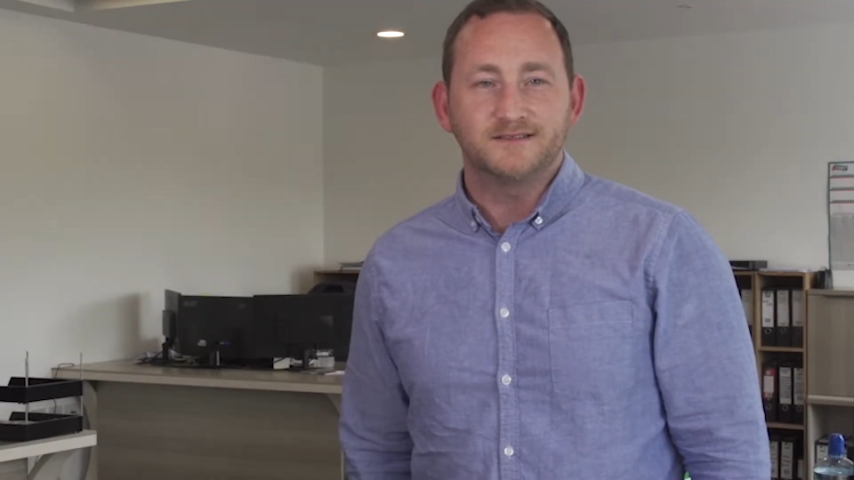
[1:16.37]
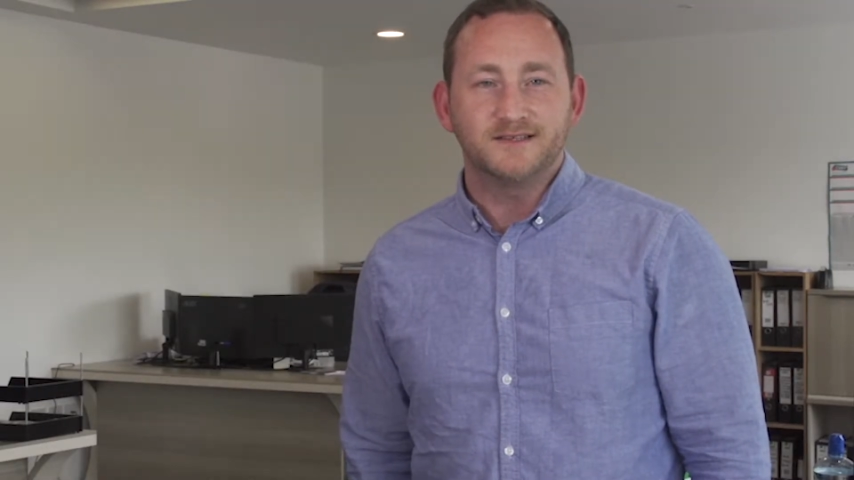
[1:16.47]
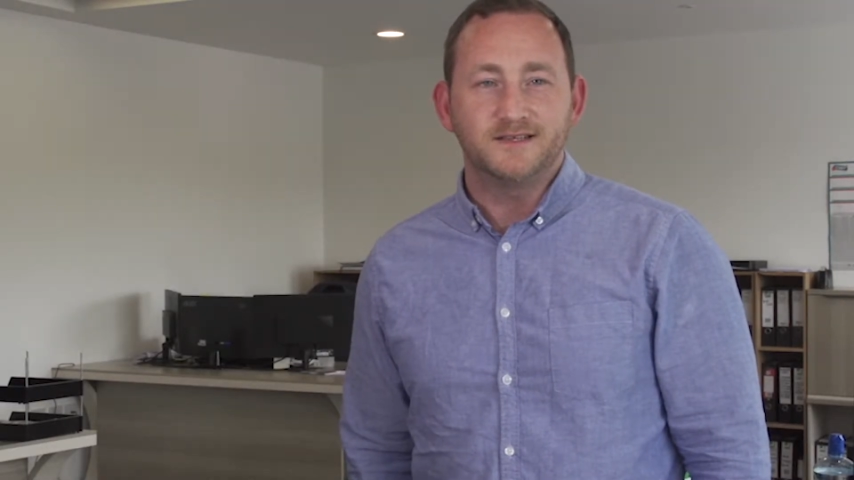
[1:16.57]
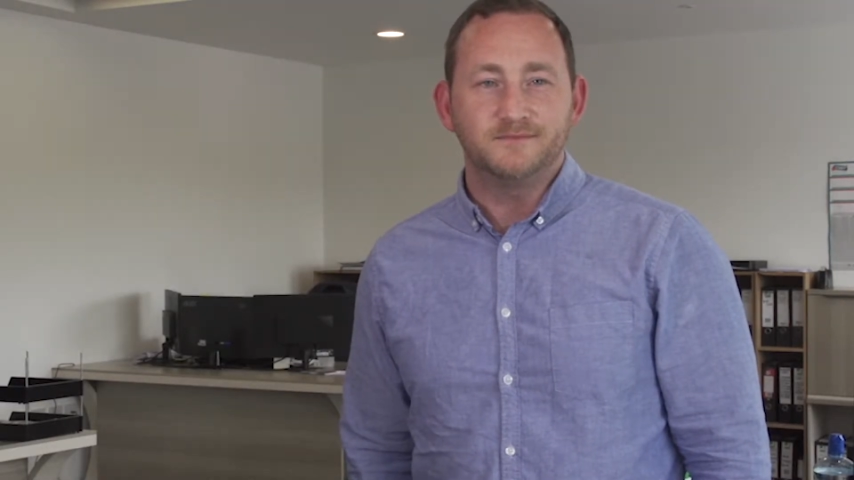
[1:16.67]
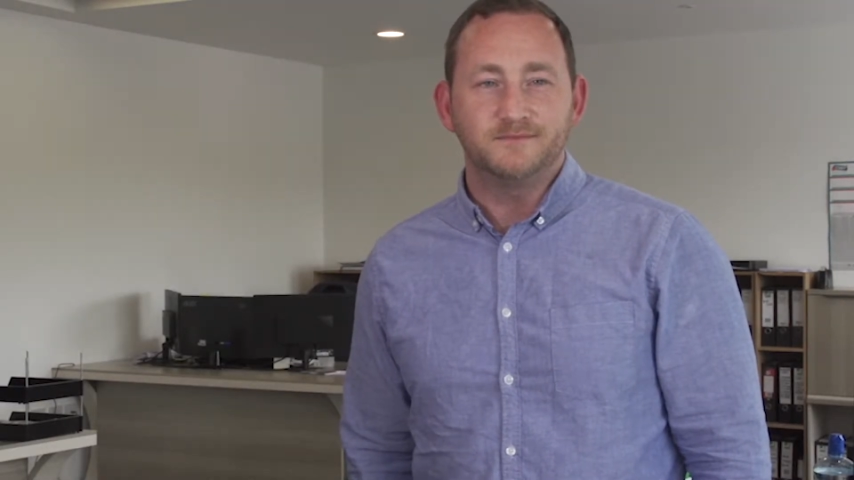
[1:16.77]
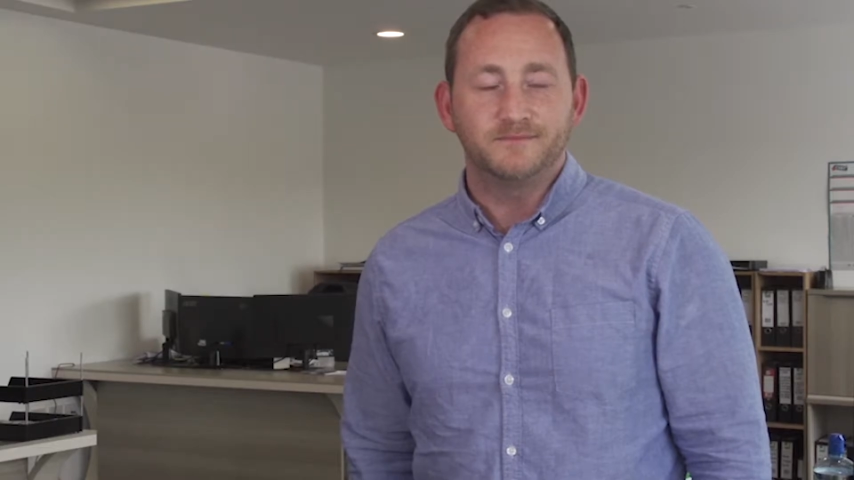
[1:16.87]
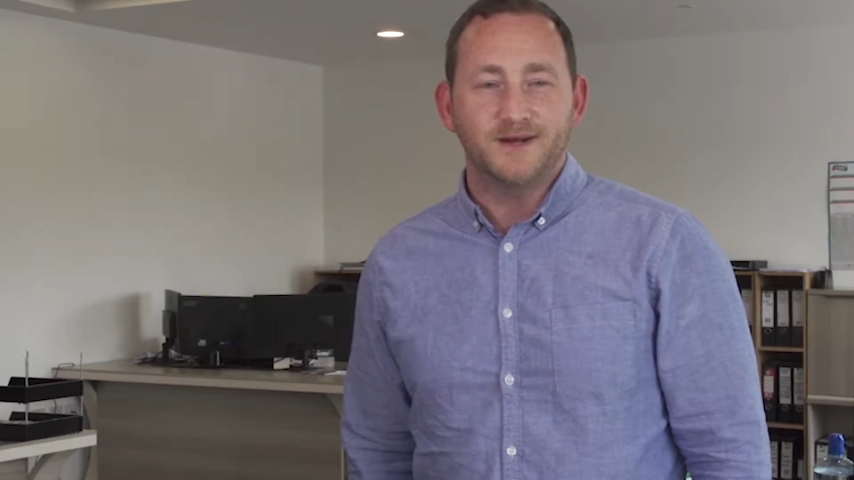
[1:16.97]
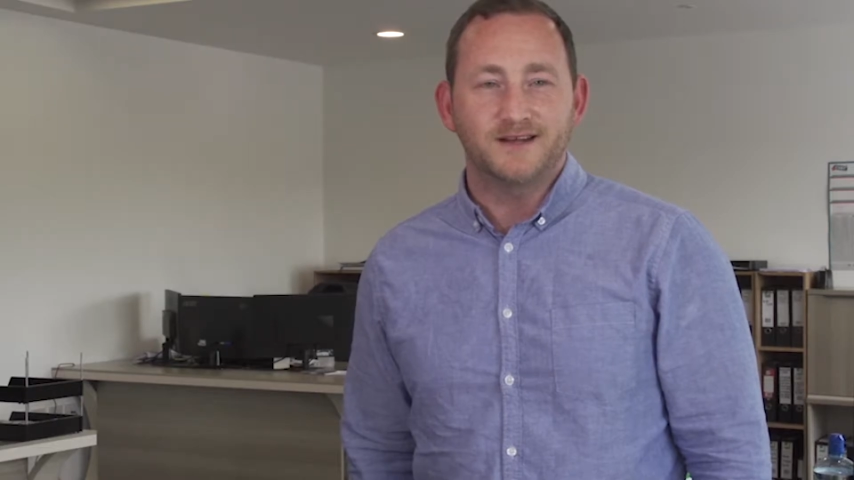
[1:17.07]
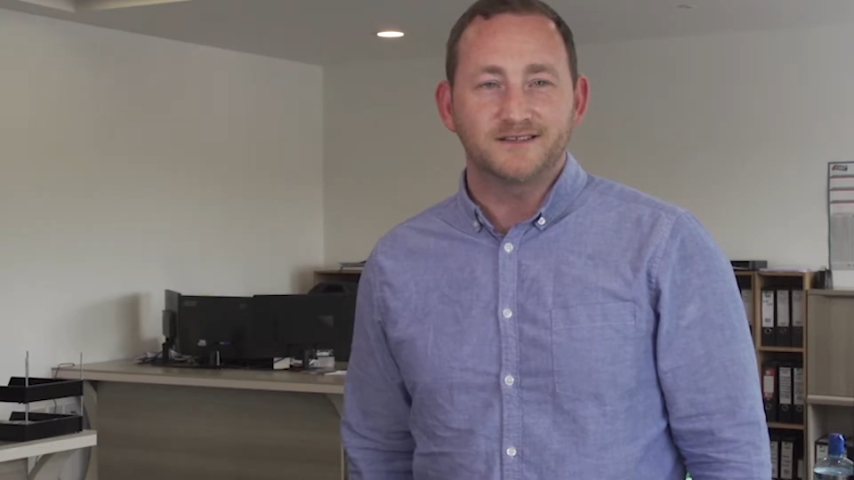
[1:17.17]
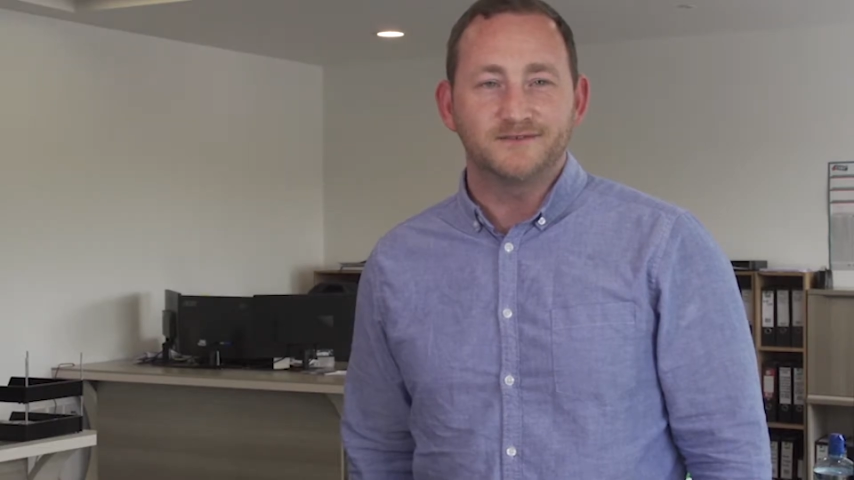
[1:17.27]
team,
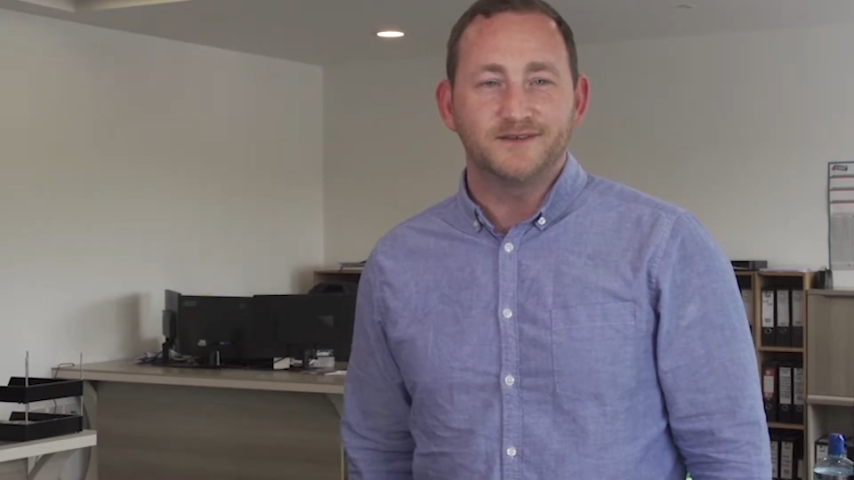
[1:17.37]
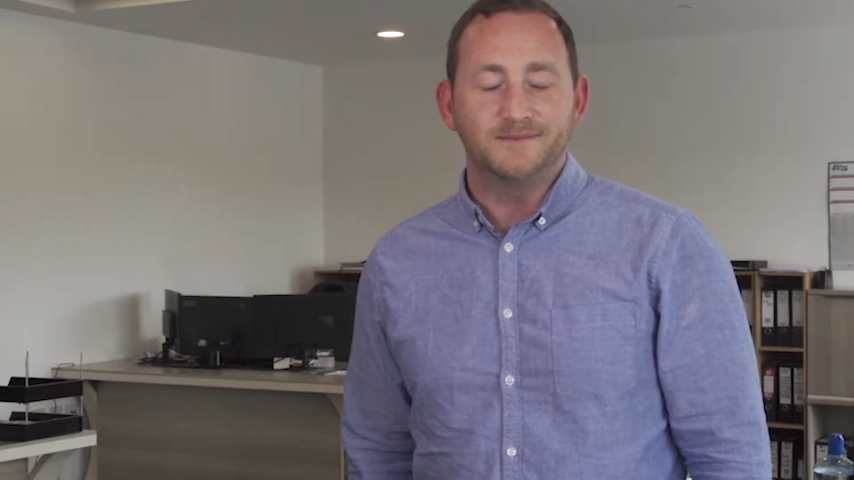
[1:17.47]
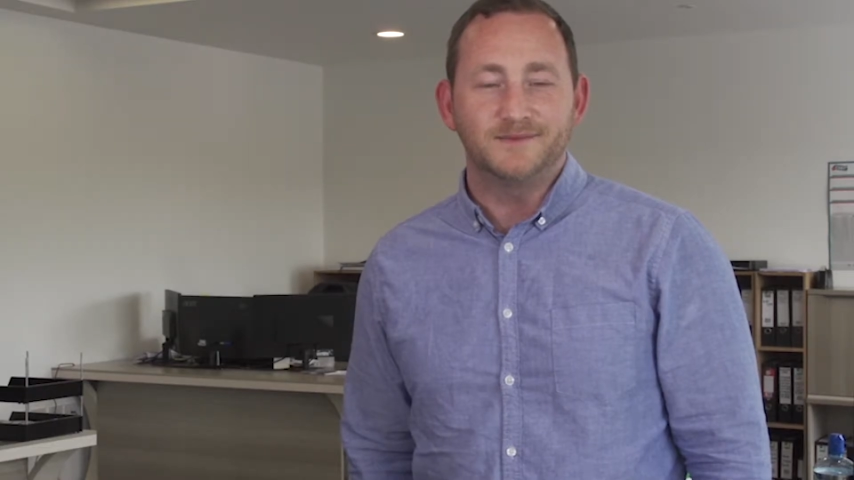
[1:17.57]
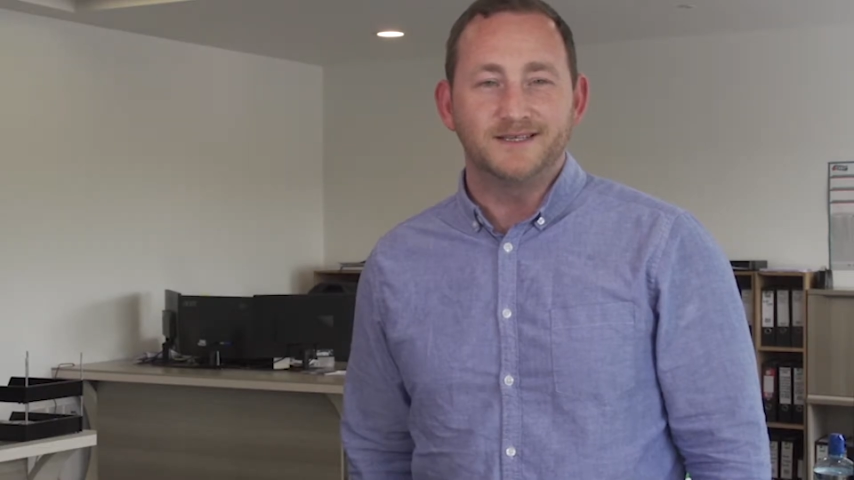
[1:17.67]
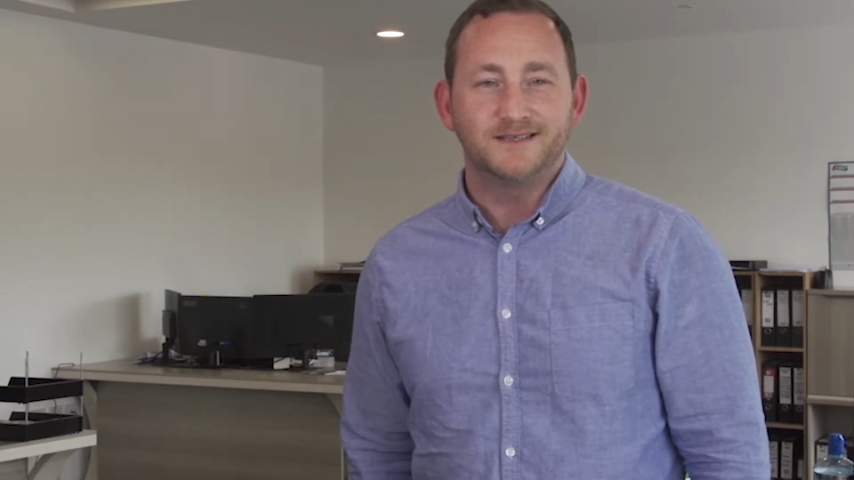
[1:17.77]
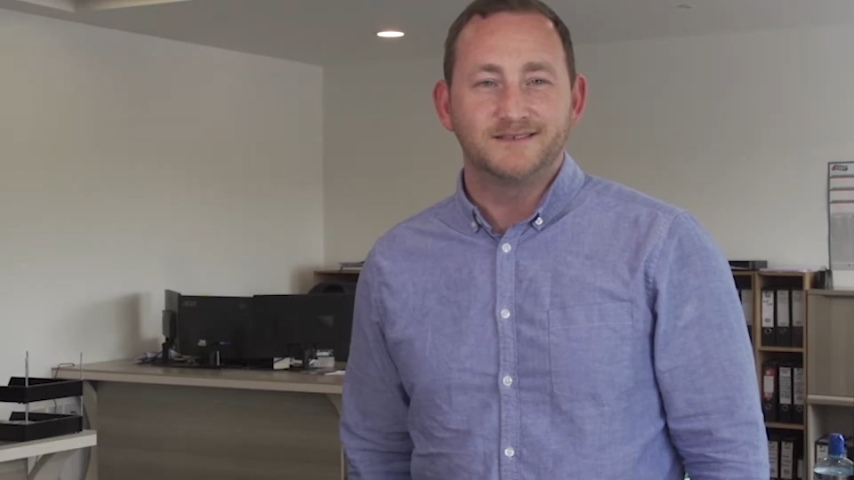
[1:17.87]
part of the family.